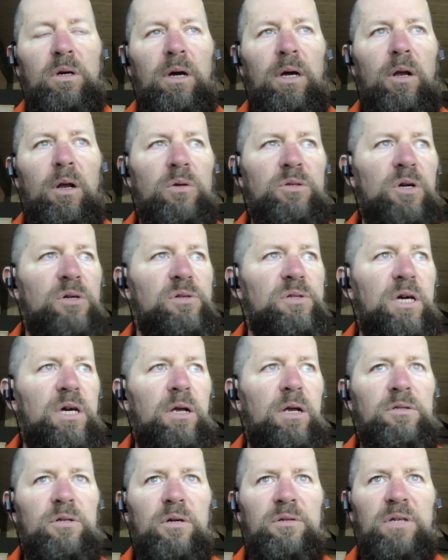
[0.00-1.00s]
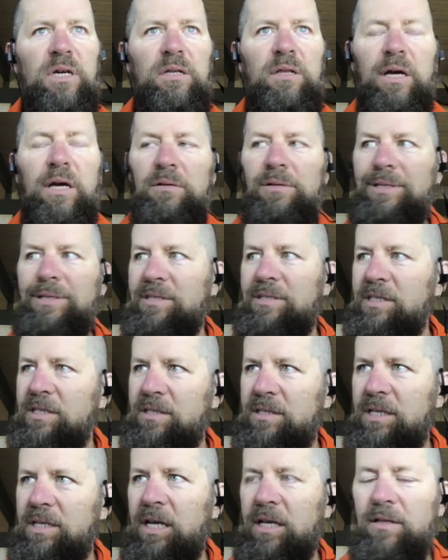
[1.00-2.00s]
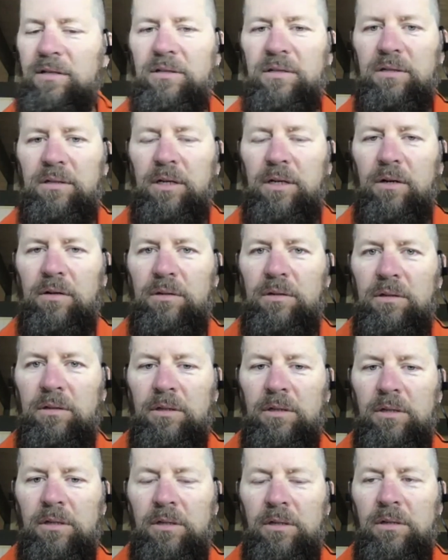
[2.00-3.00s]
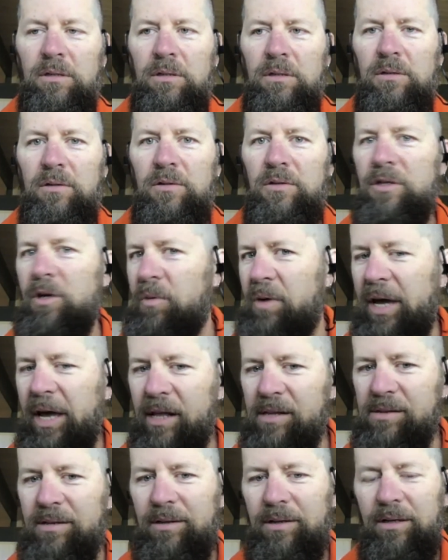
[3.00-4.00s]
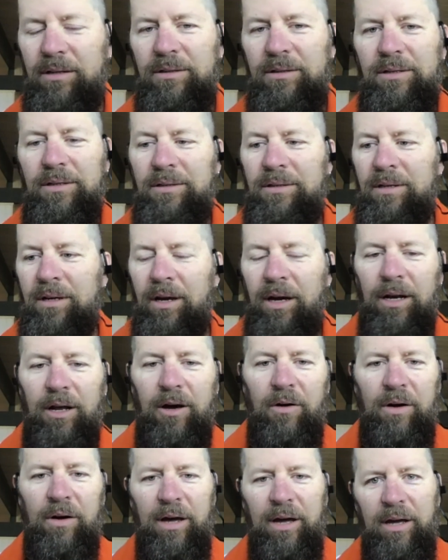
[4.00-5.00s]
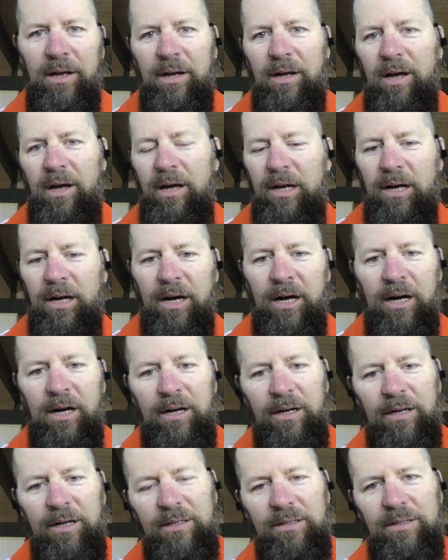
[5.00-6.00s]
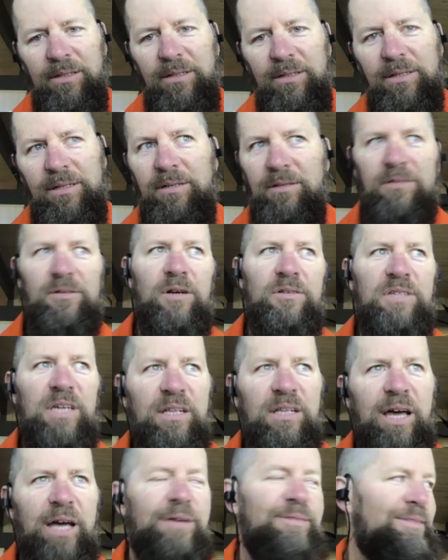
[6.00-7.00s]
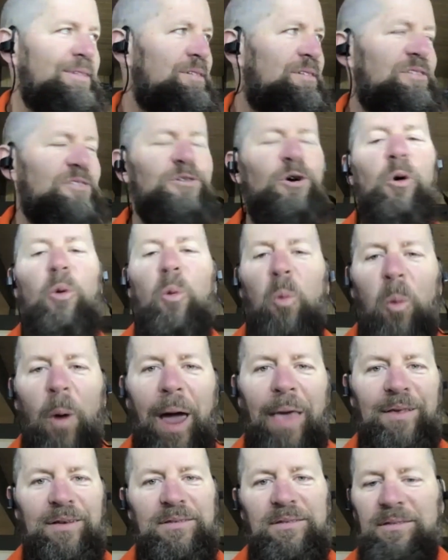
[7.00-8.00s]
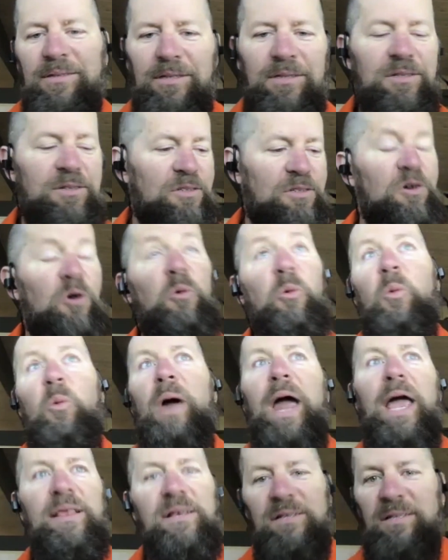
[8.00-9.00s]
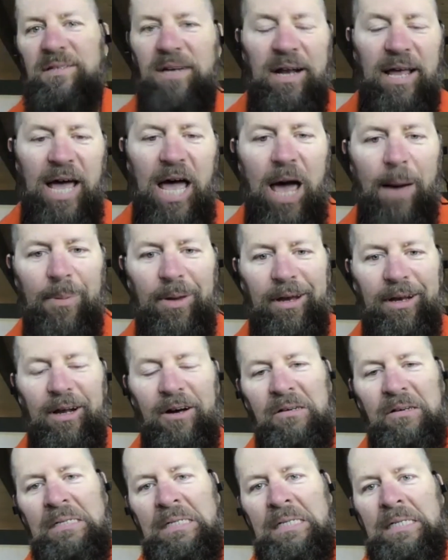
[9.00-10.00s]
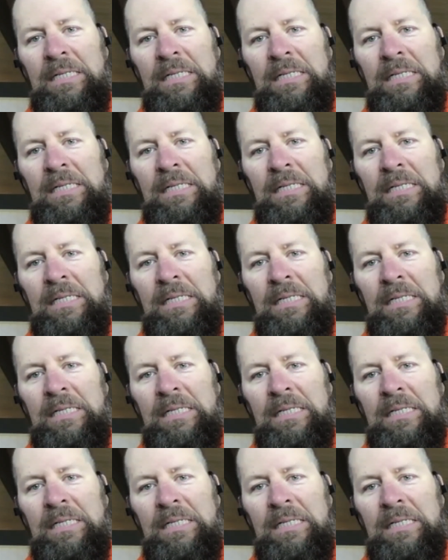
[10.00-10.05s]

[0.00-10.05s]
it starts getting like, that's the 6th inning. There's no hits, and it starts getting like, there's just no way this is going to happen,